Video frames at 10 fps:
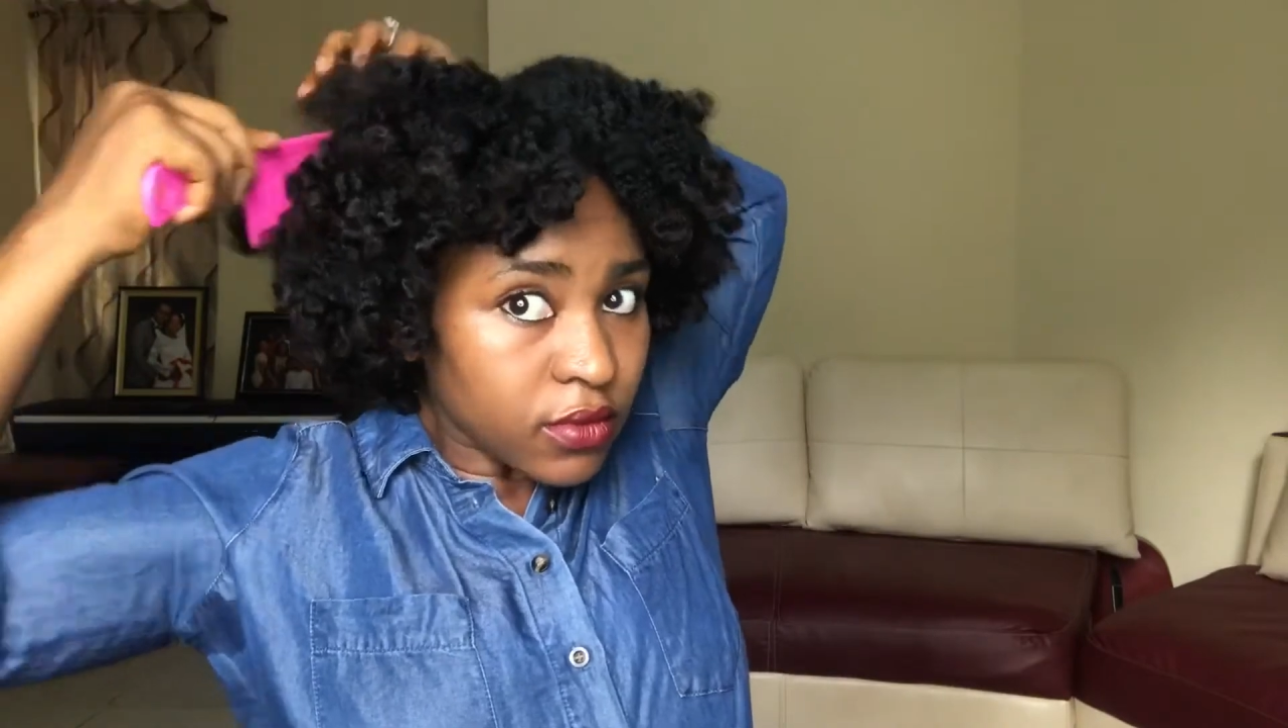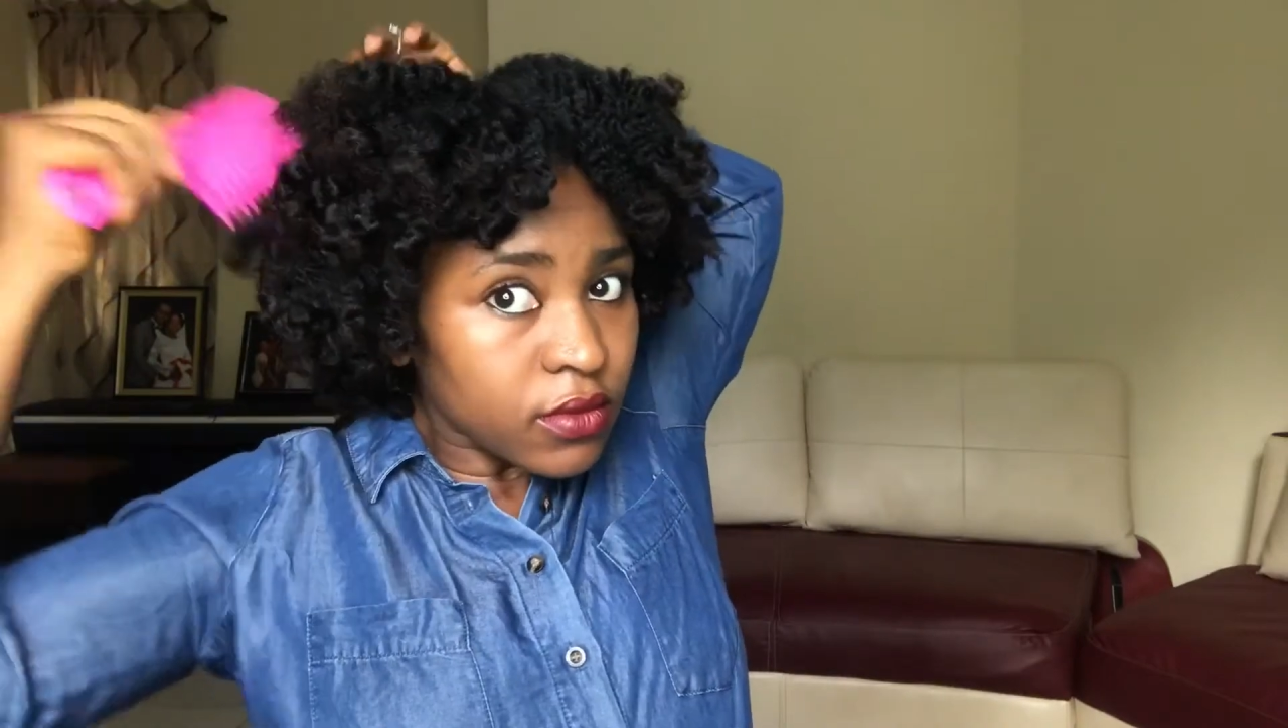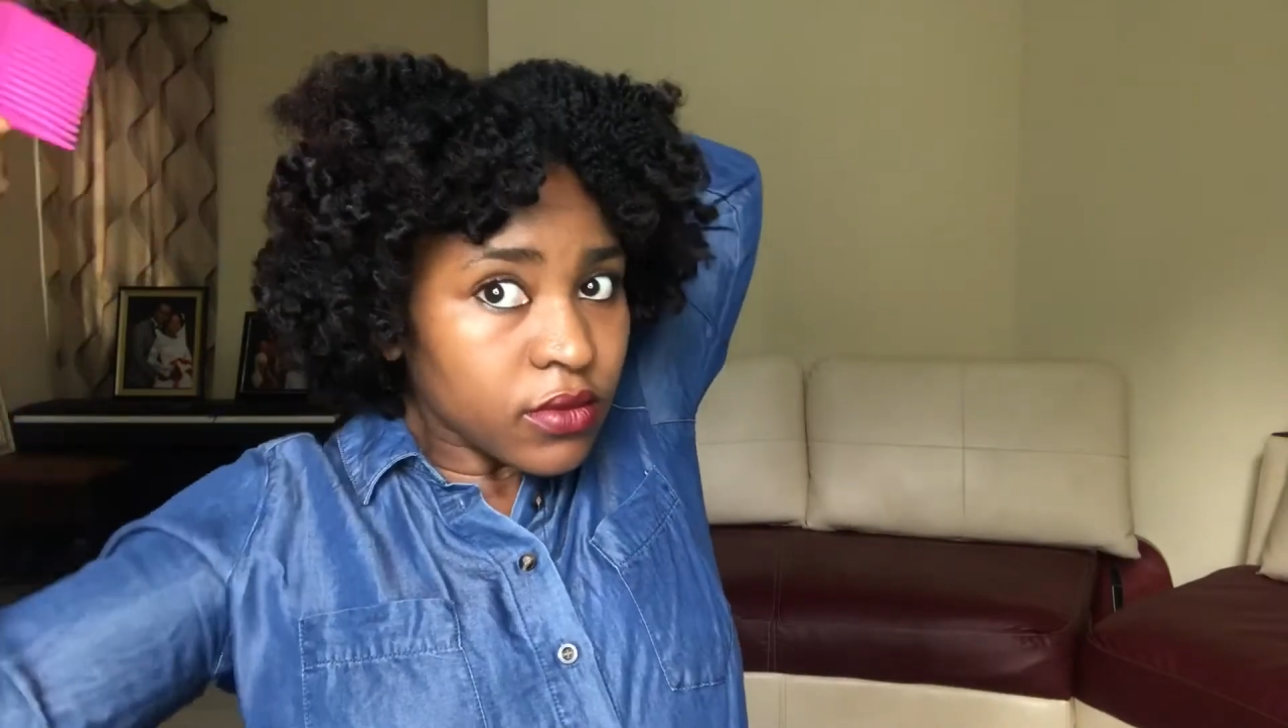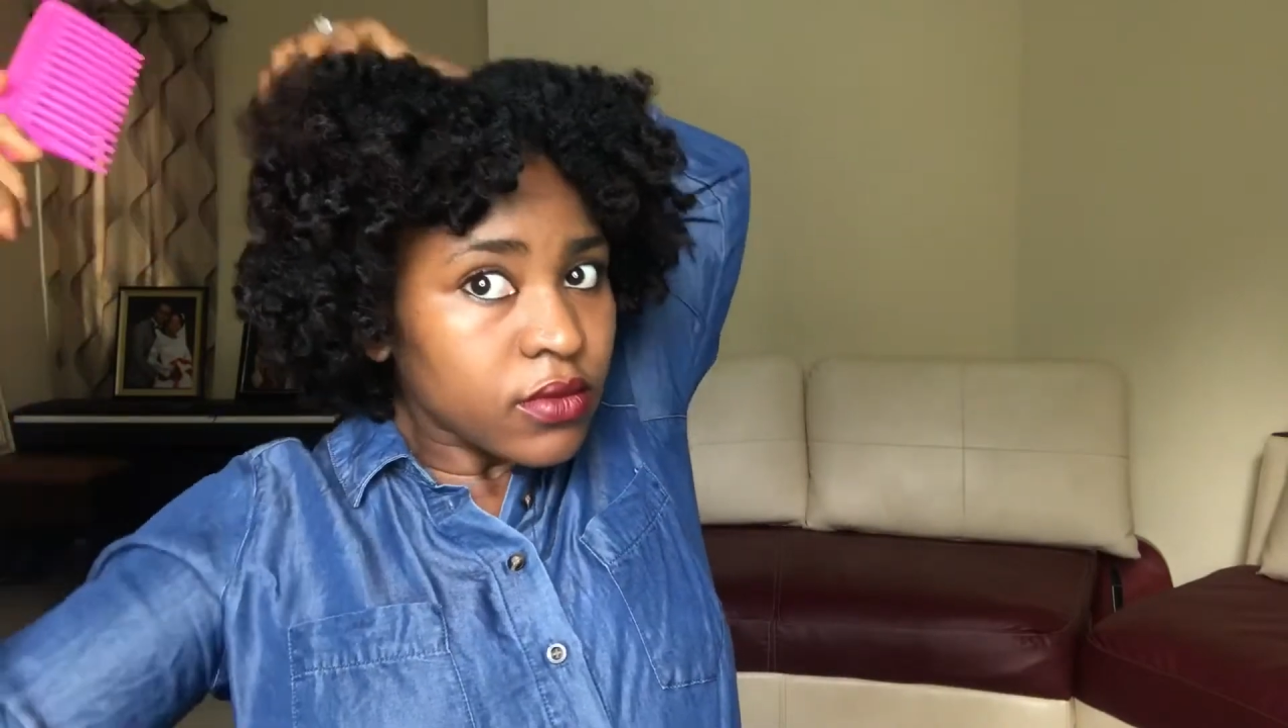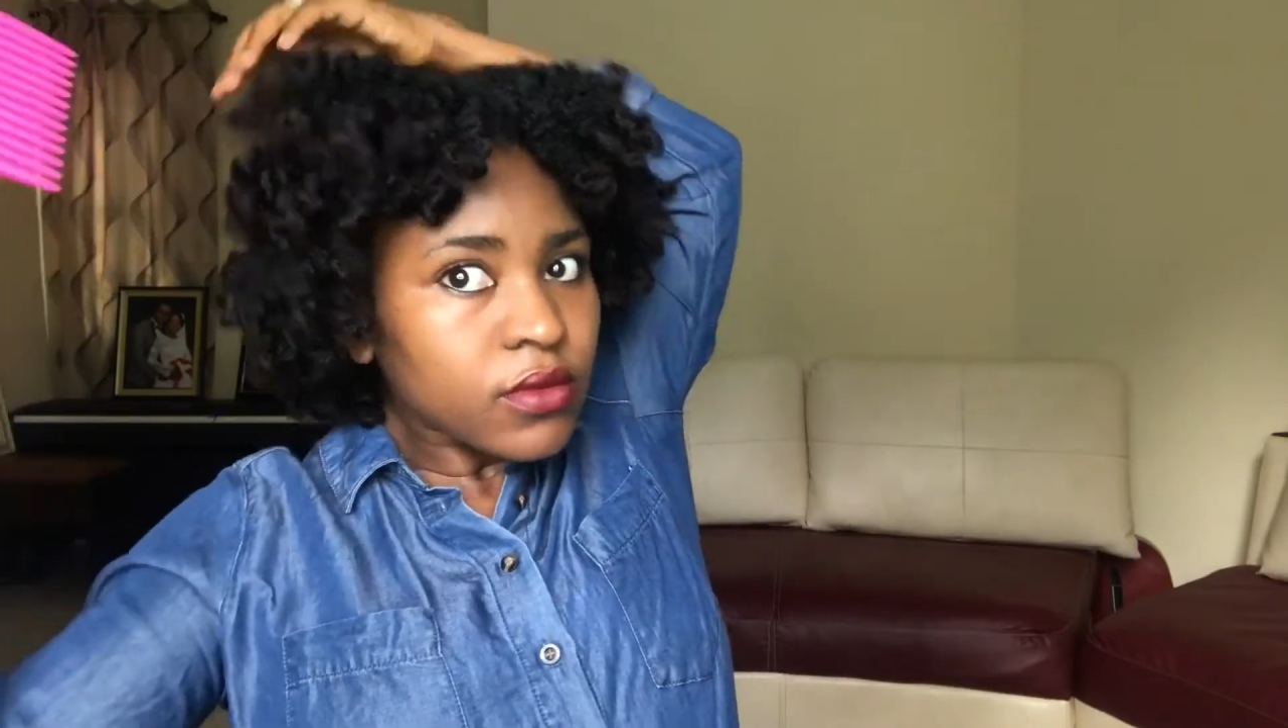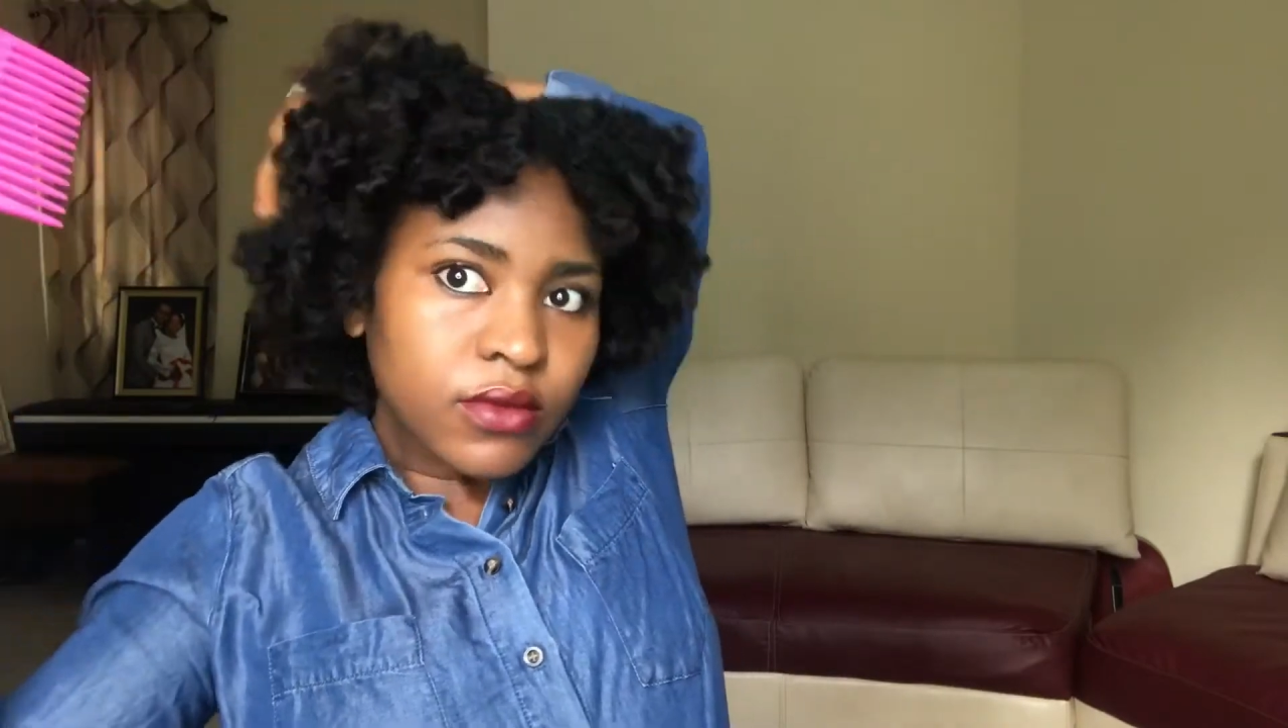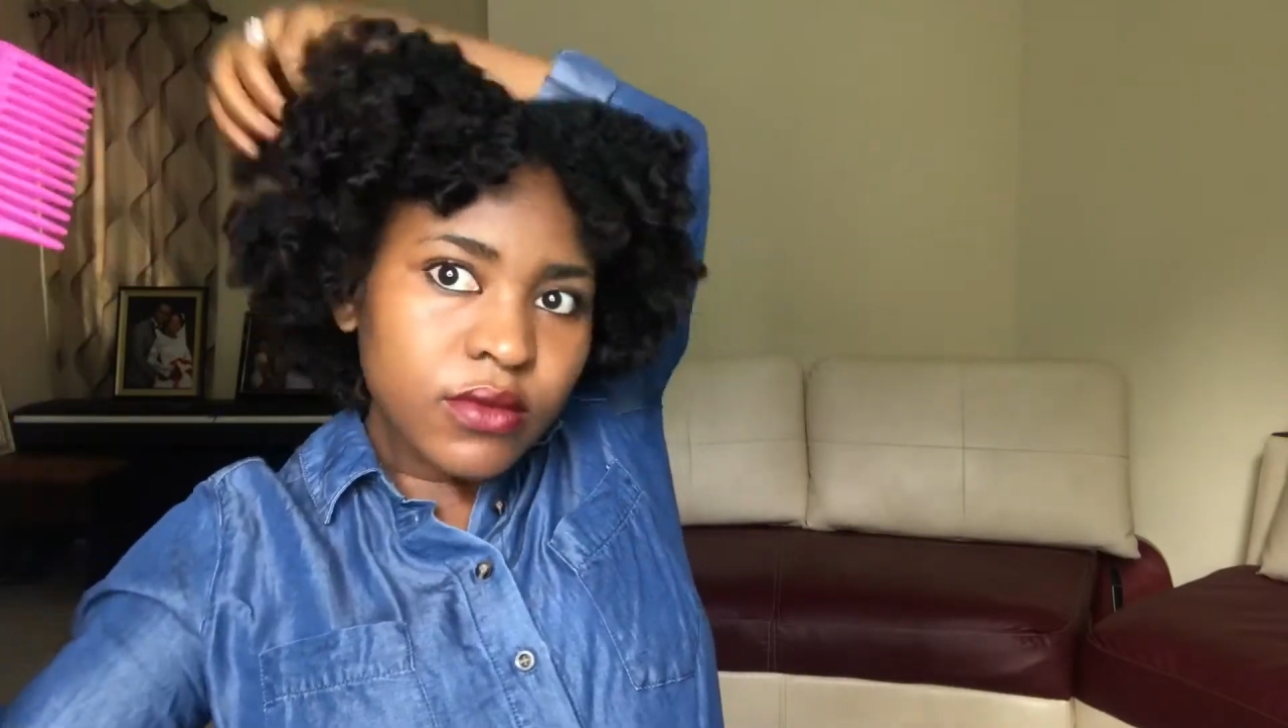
volume.